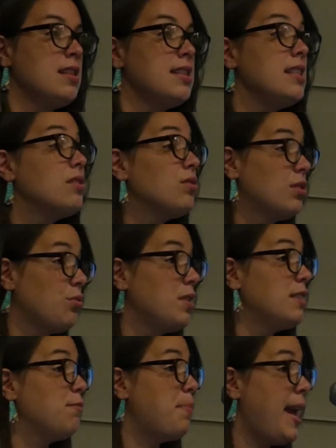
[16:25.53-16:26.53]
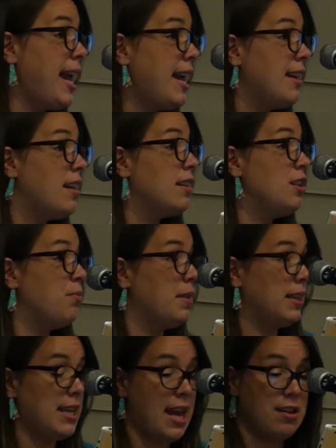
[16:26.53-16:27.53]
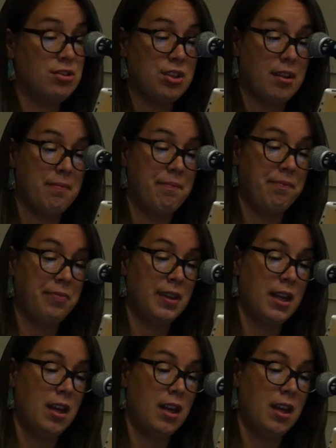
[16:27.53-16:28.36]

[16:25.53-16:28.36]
These are stories of pain and humiliation.